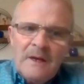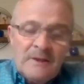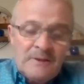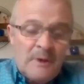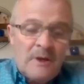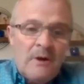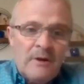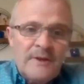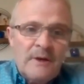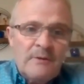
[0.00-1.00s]
As we call
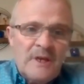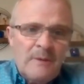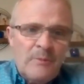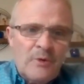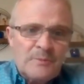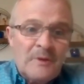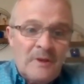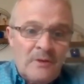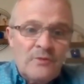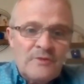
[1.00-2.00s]
it now, keyboards, but
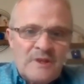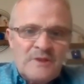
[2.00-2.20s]
in those days